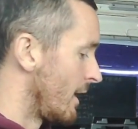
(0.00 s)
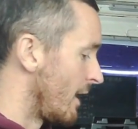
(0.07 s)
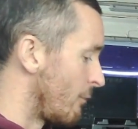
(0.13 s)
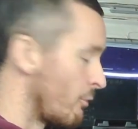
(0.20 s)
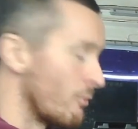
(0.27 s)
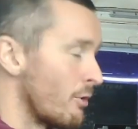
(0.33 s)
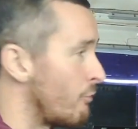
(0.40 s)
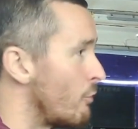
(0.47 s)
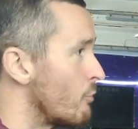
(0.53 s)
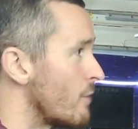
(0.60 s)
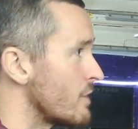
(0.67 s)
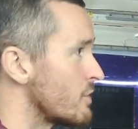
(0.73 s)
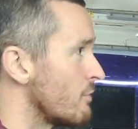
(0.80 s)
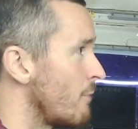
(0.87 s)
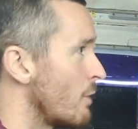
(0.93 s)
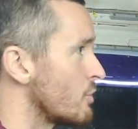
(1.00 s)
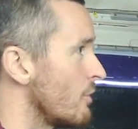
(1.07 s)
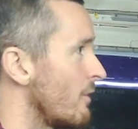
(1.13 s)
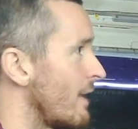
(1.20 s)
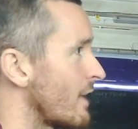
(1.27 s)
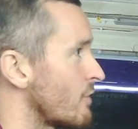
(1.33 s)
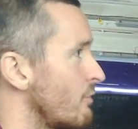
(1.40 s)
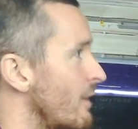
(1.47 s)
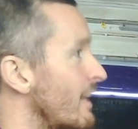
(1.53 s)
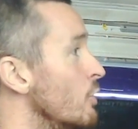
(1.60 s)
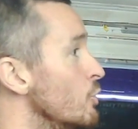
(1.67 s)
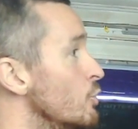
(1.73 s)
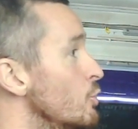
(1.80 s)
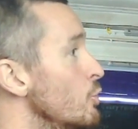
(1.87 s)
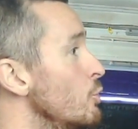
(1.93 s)
If we've got full range of motion, the next thing,
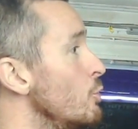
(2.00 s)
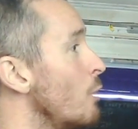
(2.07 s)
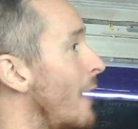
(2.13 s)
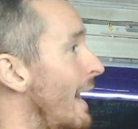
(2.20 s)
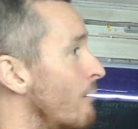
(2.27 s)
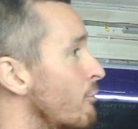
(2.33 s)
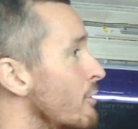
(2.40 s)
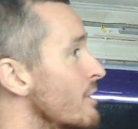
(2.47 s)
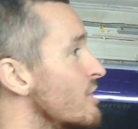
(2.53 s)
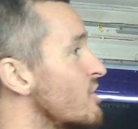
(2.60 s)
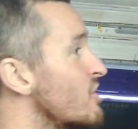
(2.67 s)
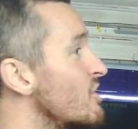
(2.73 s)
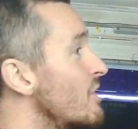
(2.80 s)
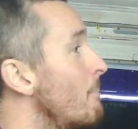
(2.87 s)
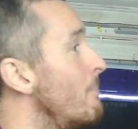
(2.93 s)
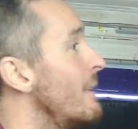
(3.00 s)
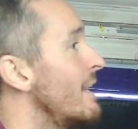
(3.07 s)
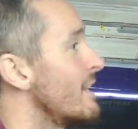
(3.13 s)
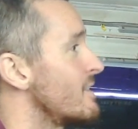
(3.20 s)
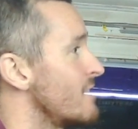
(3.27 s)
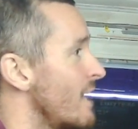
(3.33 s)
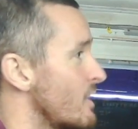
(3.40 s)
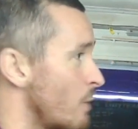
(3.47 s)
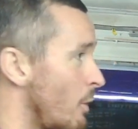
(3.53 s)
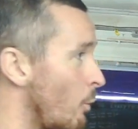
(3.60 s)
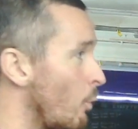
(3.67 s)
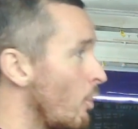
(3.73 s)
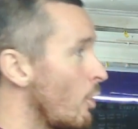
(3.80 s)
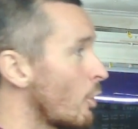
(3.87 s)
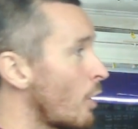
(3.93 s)
do you have stability? So I
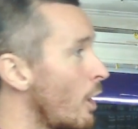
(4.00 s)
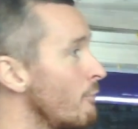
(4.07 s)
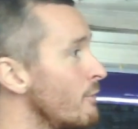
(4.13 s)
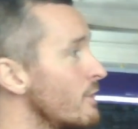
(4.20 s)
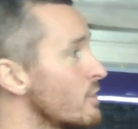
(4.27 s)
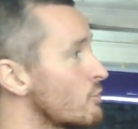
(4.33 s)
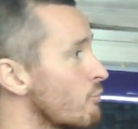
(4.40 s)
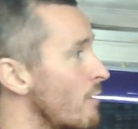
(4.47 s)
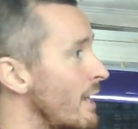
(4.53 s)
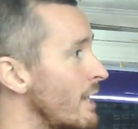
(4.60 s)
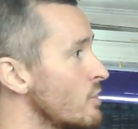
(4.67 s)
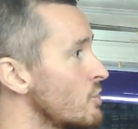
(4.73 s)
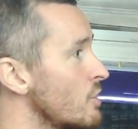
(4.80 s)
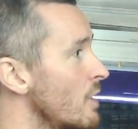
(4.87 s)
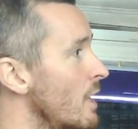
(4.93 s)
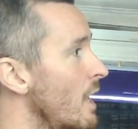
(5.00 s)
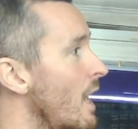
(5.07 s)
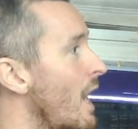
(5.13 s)
work over this range.